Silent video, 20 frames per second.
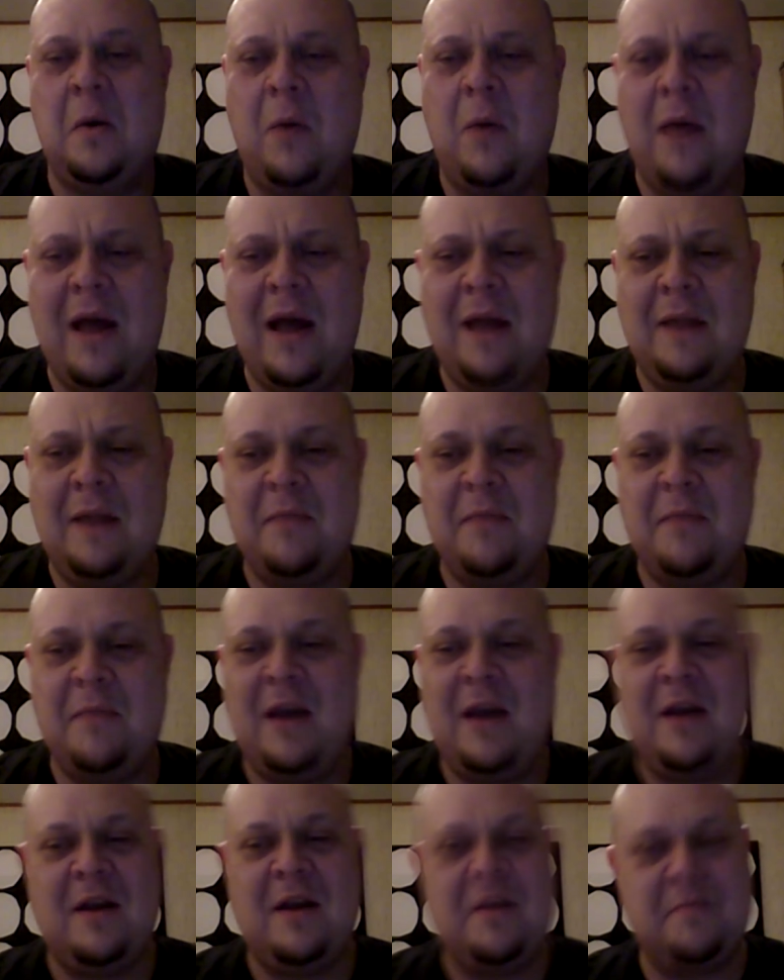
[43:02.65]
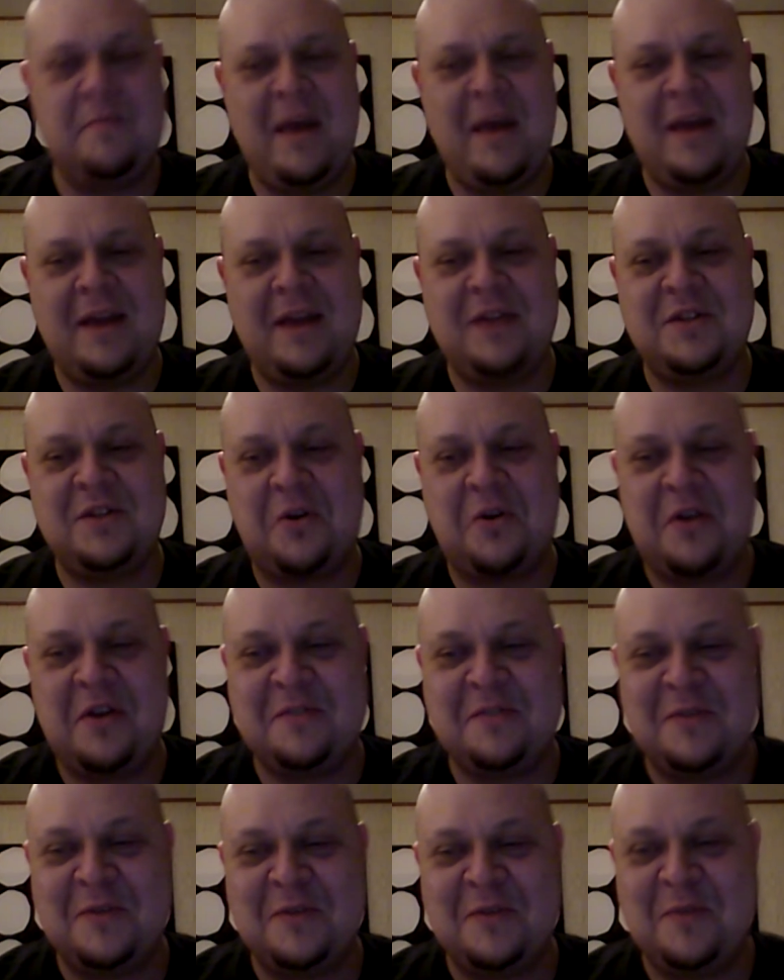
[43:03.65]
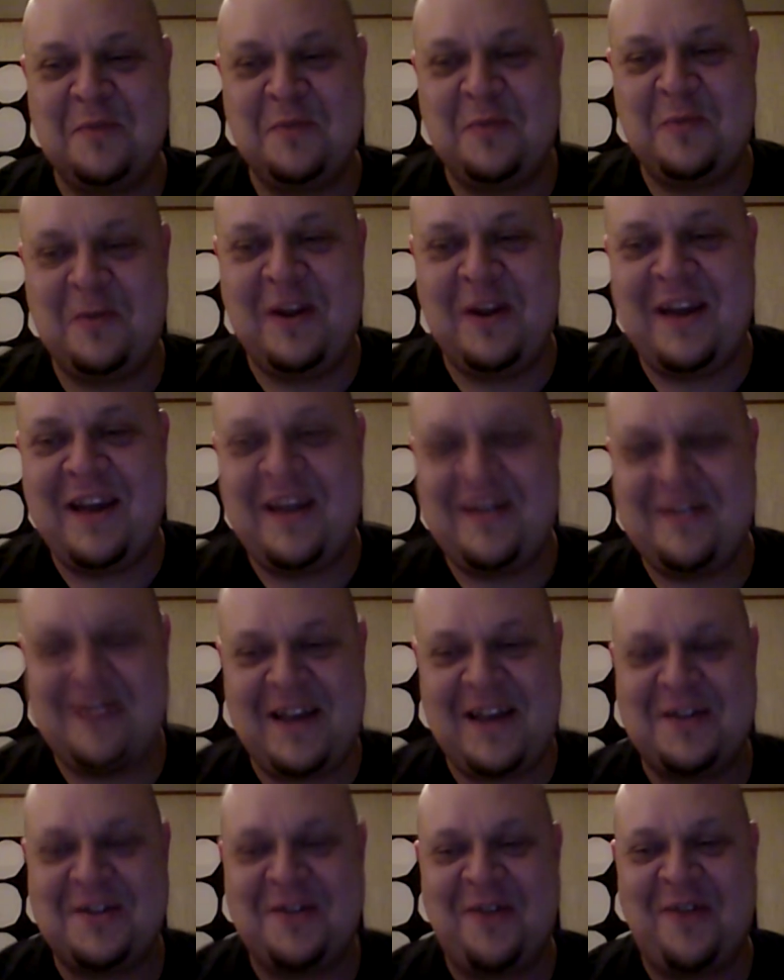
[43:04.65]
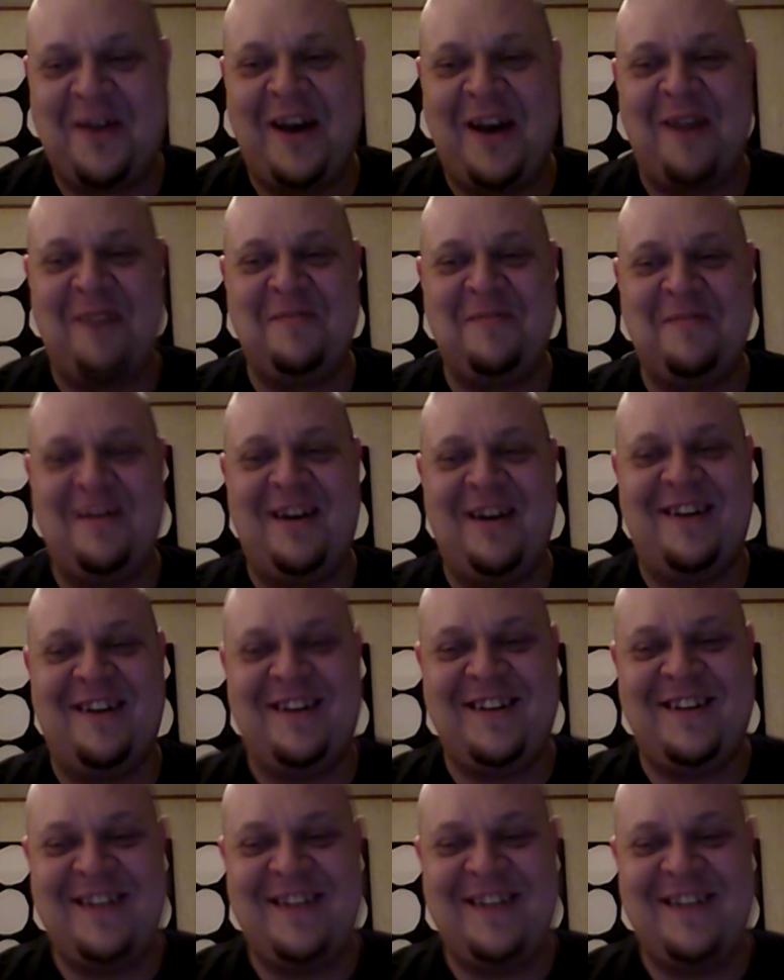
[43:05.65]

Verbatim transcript: well, it may not make it to Christmas, but we'll get catch right up there.